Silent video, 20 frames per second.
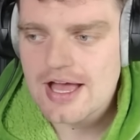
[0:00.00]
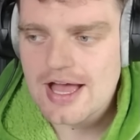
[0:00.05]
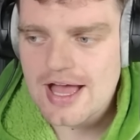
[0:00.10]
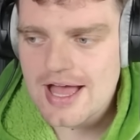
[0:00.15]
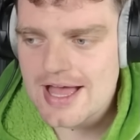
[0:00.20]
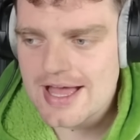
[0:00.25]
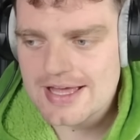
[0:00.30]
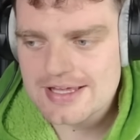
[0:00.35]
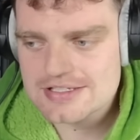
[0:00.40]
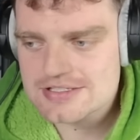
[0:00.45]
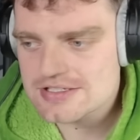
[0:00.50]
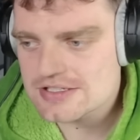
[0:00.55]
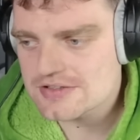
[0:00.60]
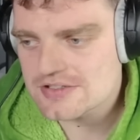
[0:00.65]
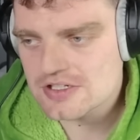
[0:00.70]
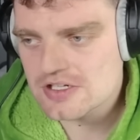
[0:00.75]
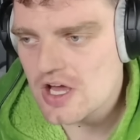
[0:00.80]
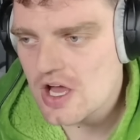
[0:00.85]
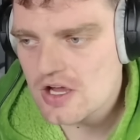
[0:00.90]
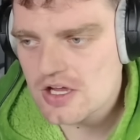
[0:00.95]
And
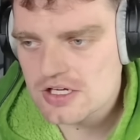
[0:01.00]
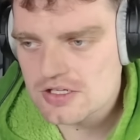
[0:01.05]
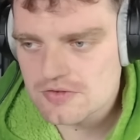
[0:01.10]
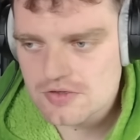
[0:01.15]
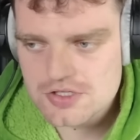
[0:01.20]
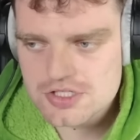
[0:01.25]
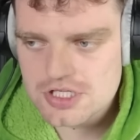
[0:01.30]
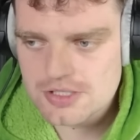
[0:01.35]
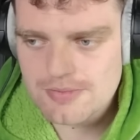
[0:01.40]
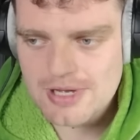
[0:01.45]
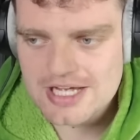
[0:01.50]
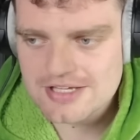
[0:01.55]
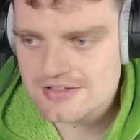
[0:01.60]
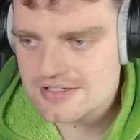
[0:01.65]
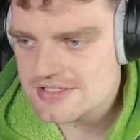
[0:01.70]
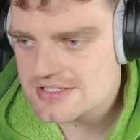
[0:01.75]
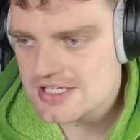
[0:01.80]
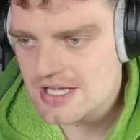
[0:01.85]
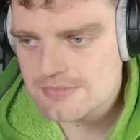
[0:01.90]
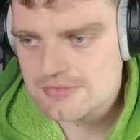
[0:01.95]
they're not going to rush her back
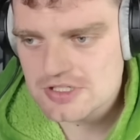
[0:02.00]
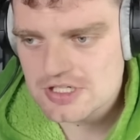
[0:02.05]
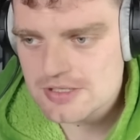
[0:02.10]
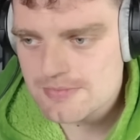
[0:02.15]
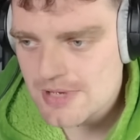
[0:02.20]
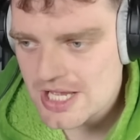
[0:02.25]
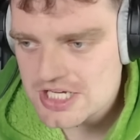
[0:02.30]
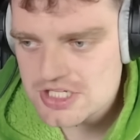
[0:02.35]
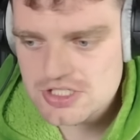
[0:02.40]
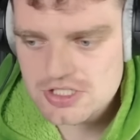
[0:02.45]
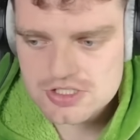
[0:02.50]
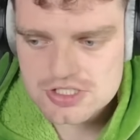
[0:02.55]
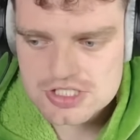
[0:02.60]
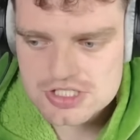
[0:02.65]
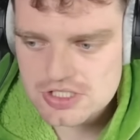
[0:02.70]
this time. They're going to make sure she's